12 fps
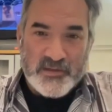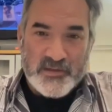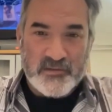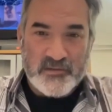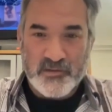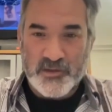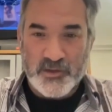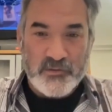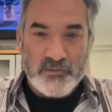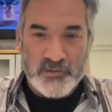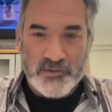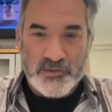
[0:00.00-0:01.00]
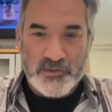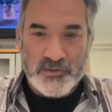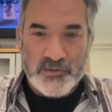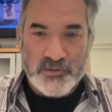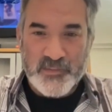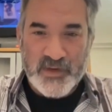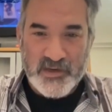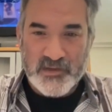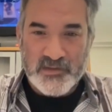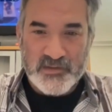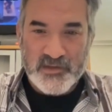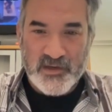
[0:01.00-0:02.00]
it's huge. I
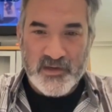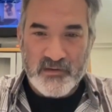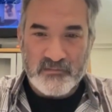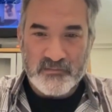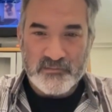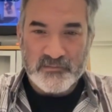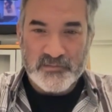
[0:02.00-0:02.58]
mean, it's, you know,